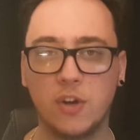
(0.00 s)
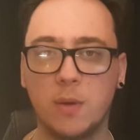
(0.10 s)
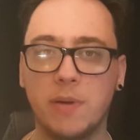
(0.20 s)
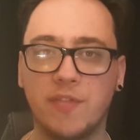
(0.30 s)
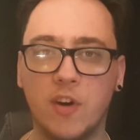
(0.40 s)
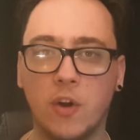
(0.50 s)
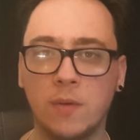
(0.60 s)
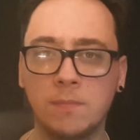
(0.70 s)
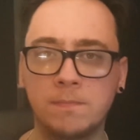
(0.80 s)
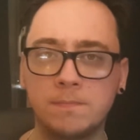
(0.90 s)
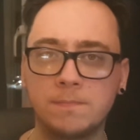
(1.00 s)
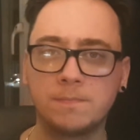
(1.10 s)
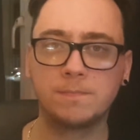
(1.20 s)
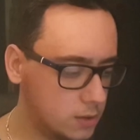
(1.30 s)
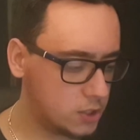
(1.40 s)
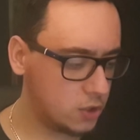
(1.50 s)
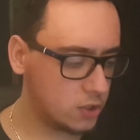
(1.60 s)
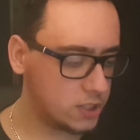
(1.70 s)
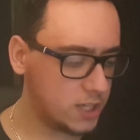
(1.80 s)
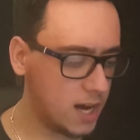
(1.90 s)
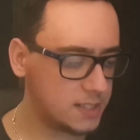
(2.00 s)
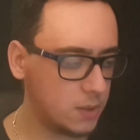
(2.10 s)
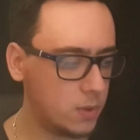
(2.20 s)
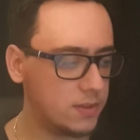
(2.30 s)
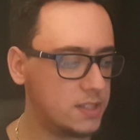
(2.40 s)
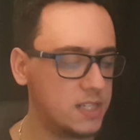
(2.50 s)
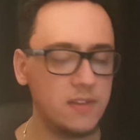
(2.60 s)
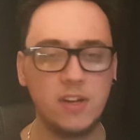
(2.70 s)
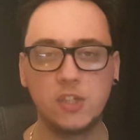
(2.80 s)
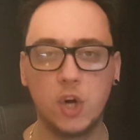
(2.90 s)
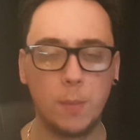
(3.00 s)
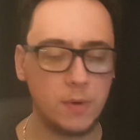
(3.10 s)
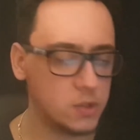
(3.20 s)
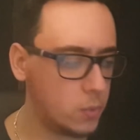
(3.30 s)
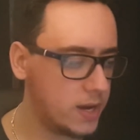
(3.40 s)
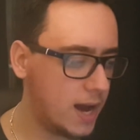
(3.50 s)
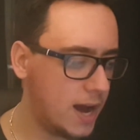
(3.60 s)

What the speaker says: is going to be fun. So, starting with the series openers, we